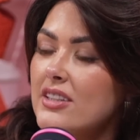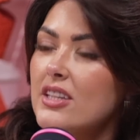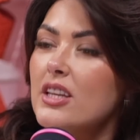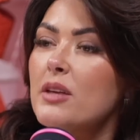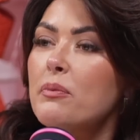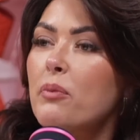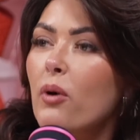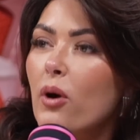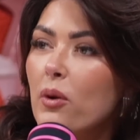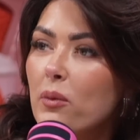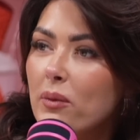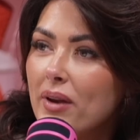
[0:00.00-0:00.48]
to the
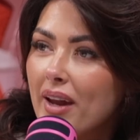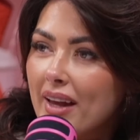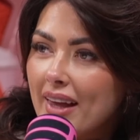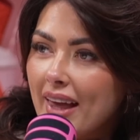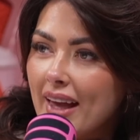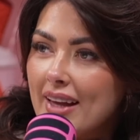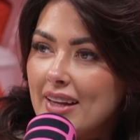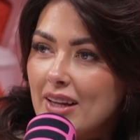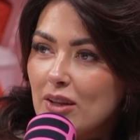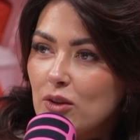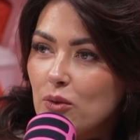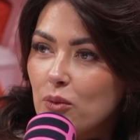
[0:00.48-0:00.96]
point where I
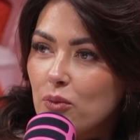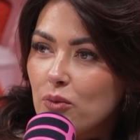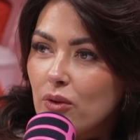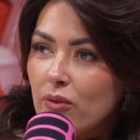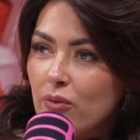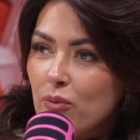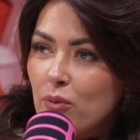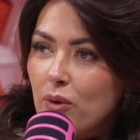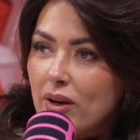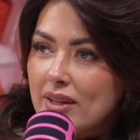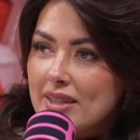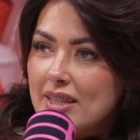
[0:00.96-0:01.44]
kind of don't
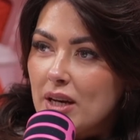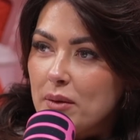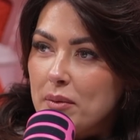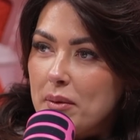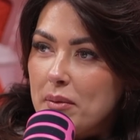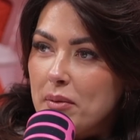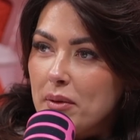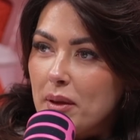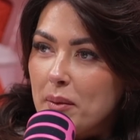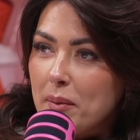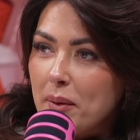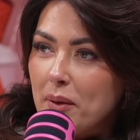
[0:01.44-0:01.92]
even want to tell
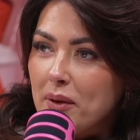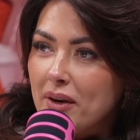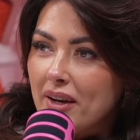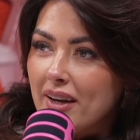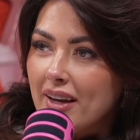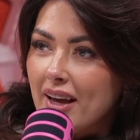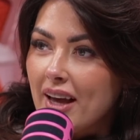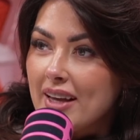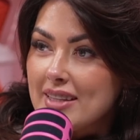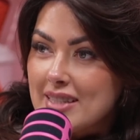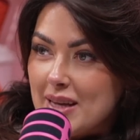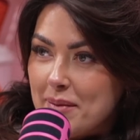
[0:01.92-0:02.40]
people about it.
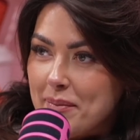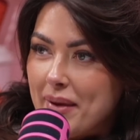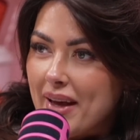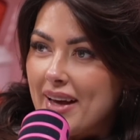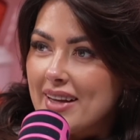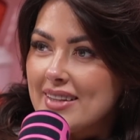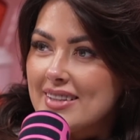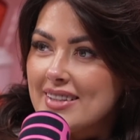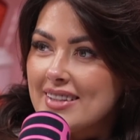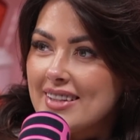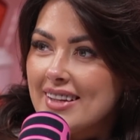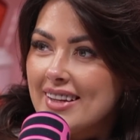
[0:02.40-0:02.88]
Is that
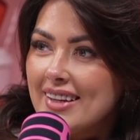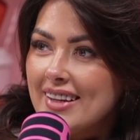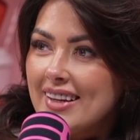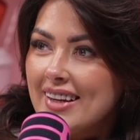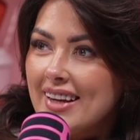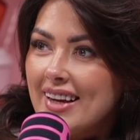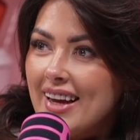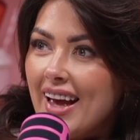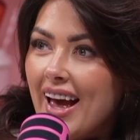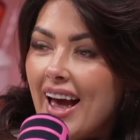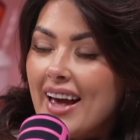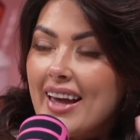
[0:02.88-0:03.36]
bad?
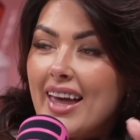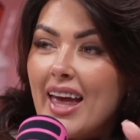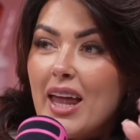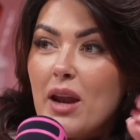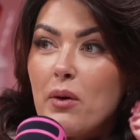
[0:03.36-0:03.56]
I kind of